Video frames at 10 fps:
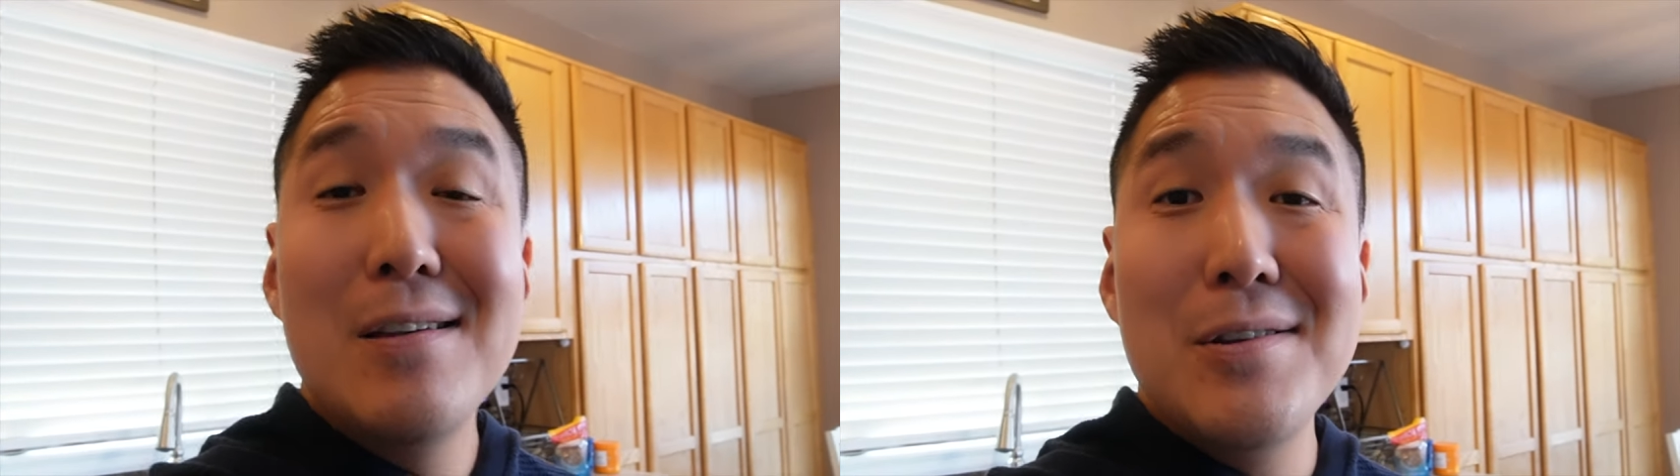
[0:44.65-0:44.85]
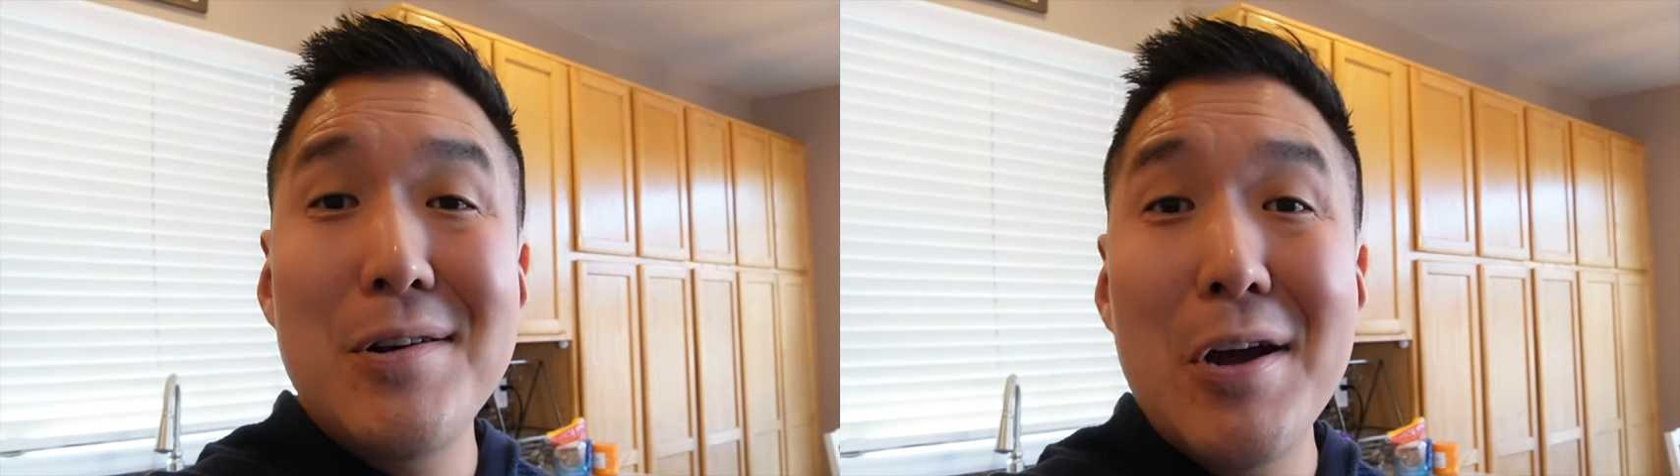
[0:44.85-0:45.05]

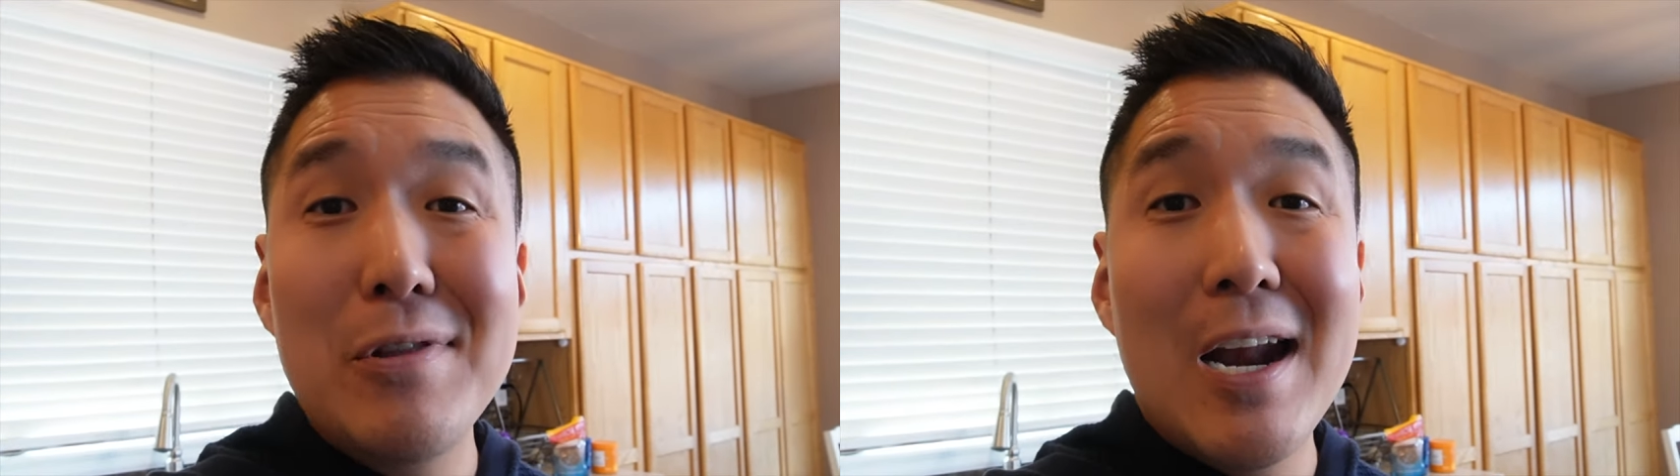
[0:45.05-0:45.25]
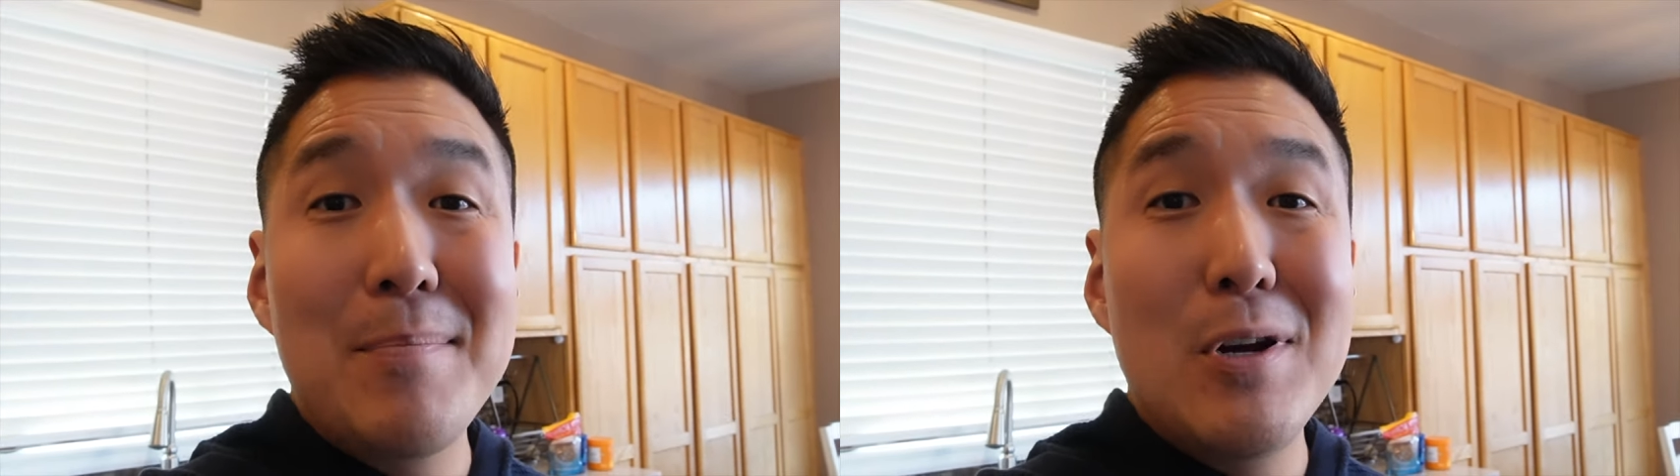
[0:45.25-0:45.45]
you know
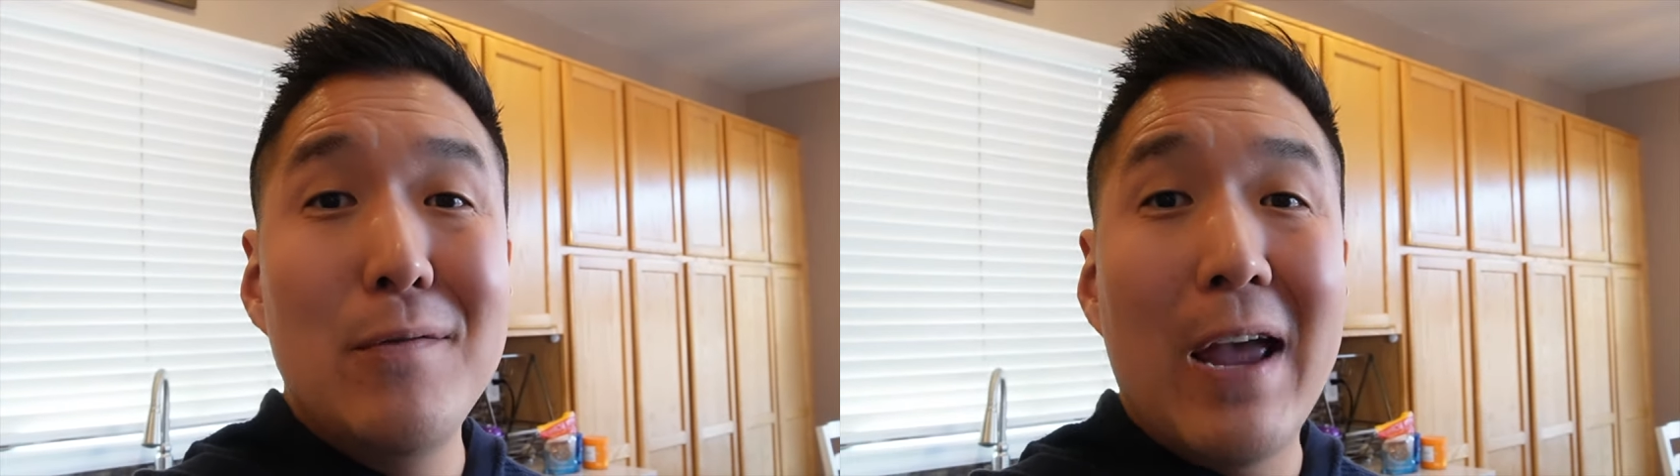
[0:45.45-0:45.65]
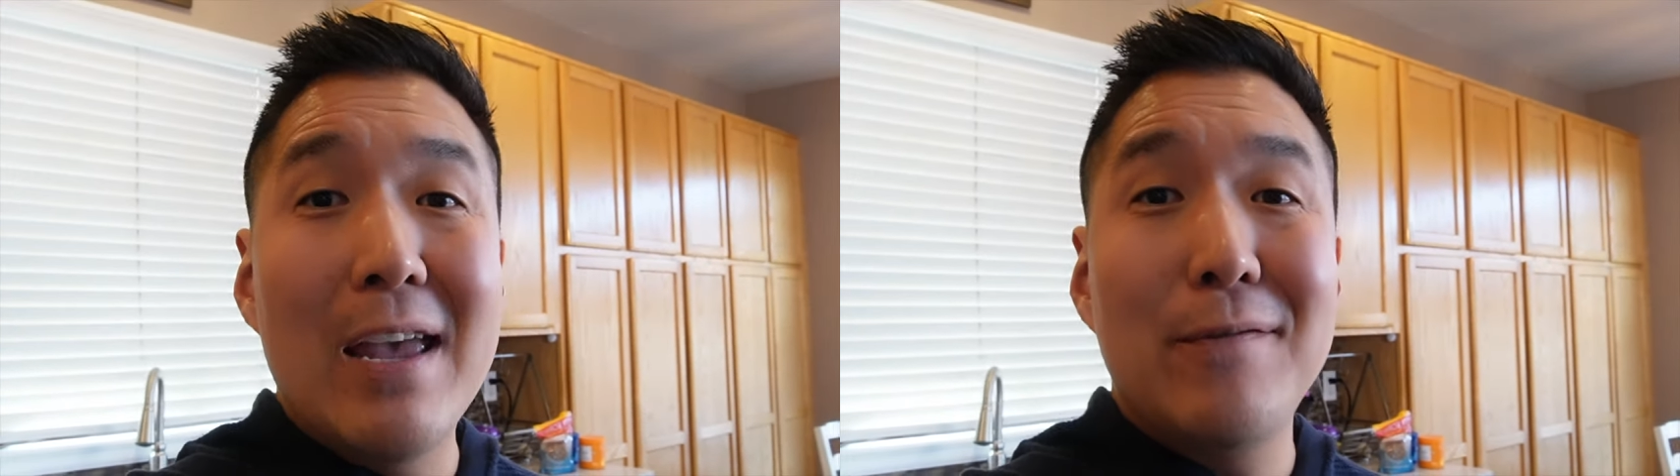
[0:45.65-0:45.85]
that I
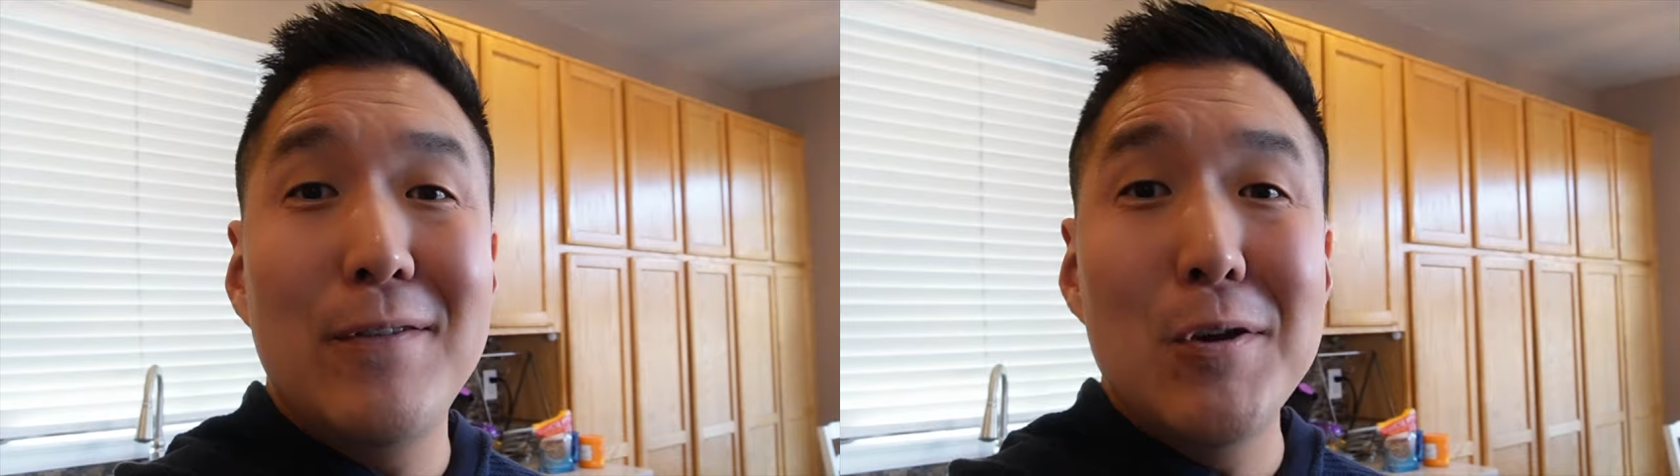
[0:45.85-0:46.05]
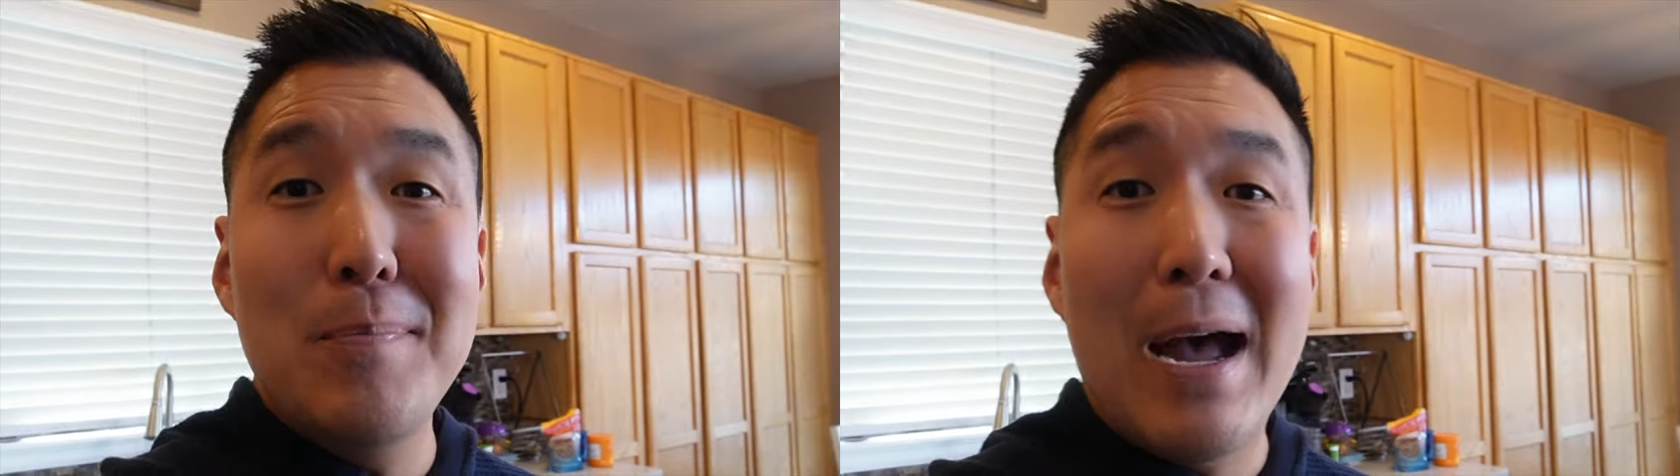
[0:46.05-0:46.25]
move a
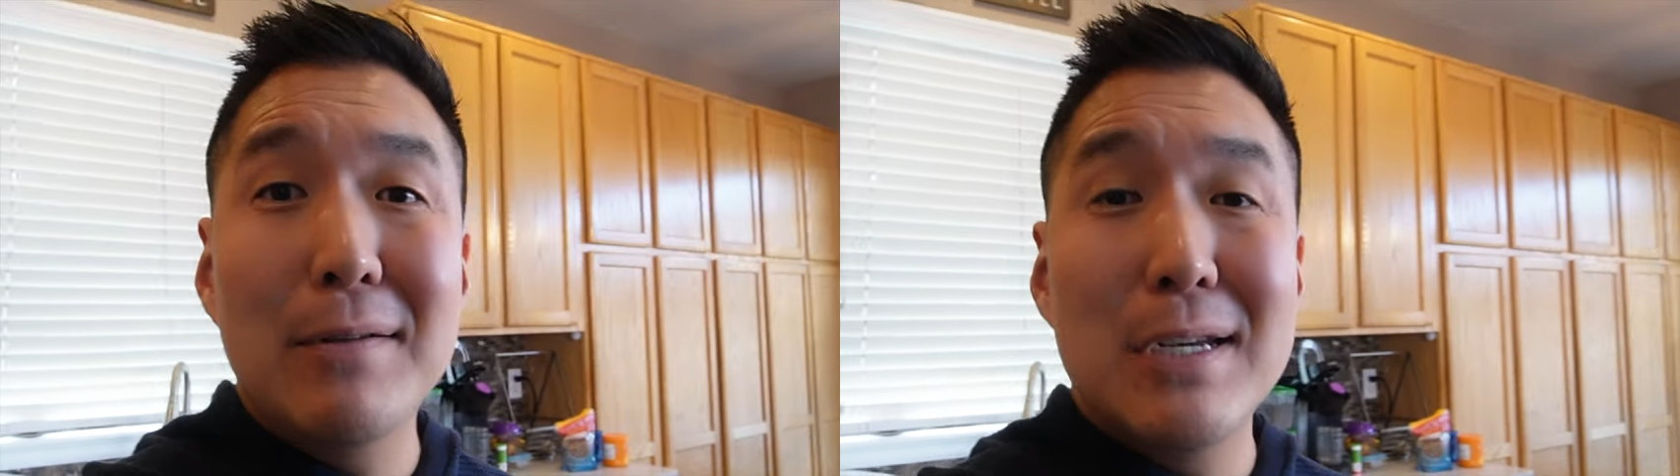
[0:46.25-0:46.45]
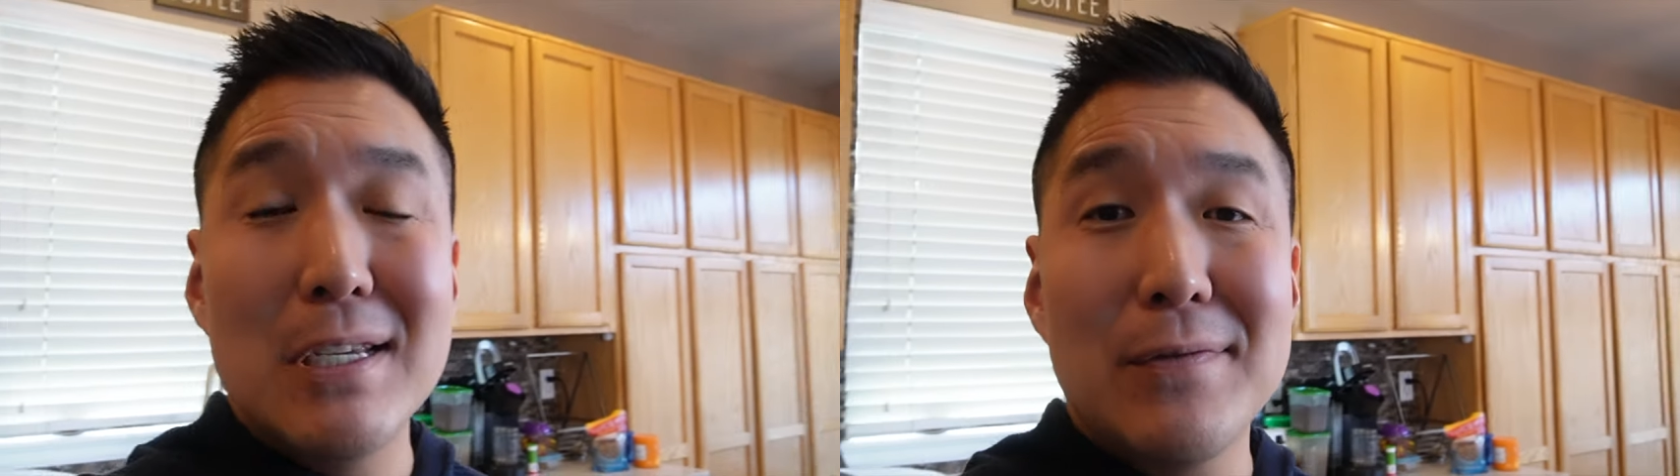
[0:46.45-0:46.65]
few
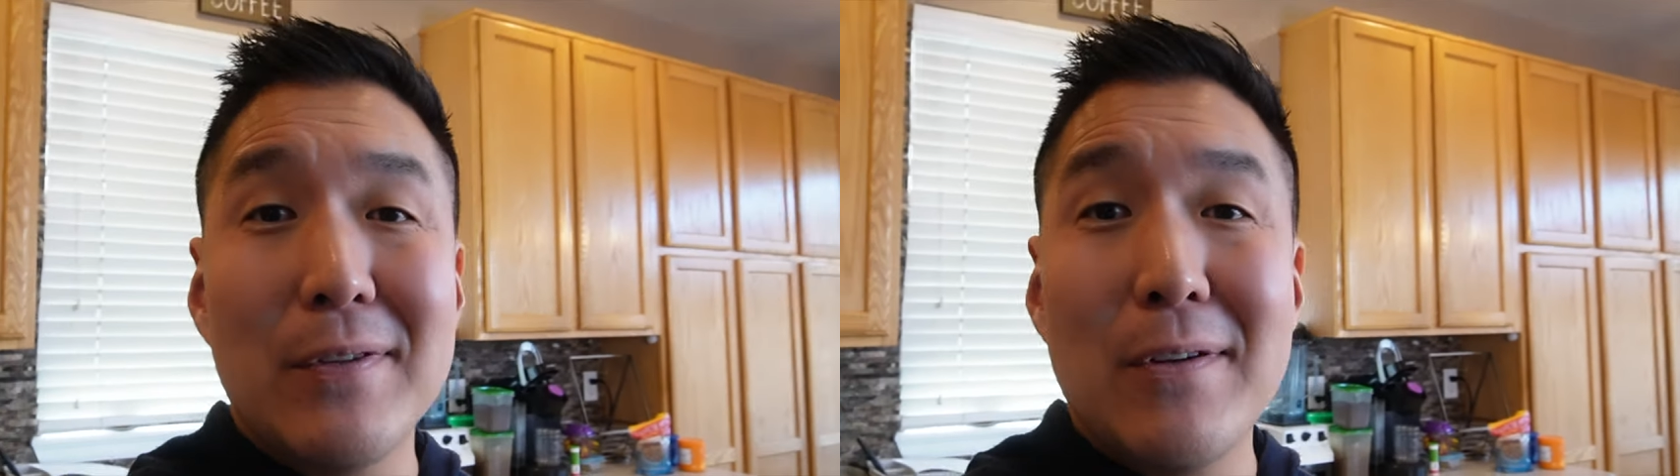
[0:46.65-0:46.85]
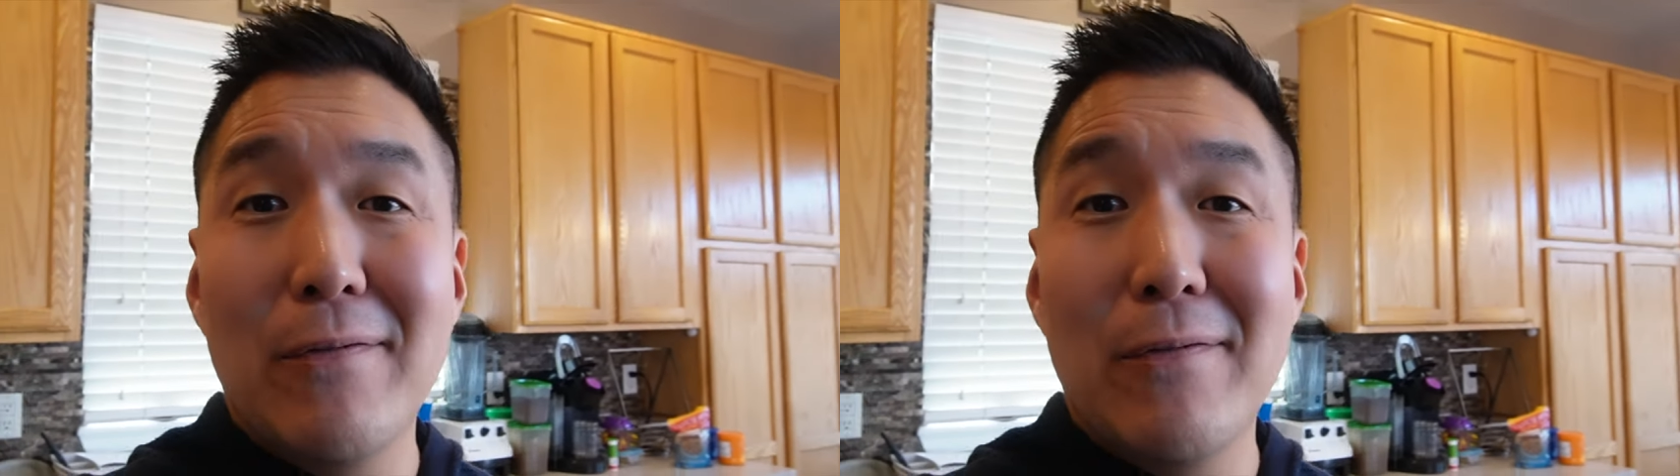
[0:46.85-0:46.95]
pouches from